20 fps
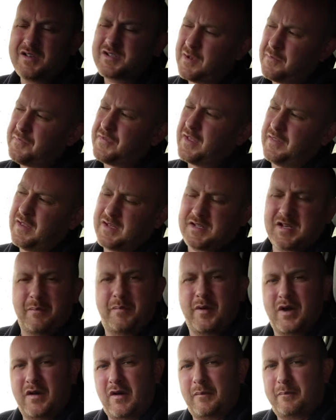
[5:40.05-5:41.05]
Something that's a
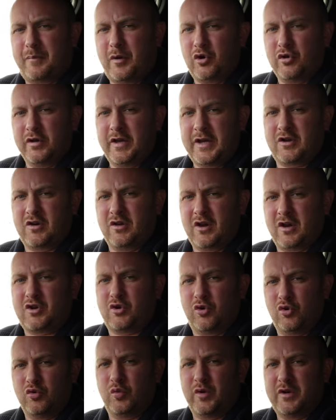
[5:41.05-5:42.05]
bit of a ball ache on a
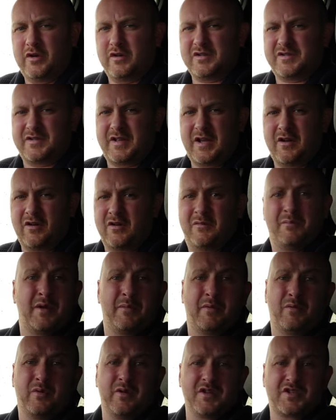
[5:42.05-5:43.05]
cold winter's day or
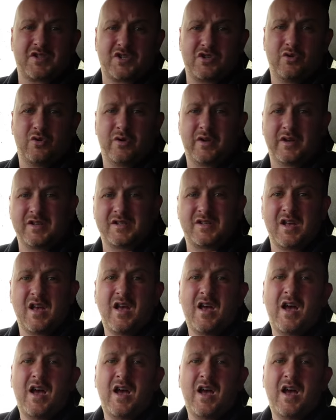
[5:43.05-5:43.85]
maybe when it's snowing is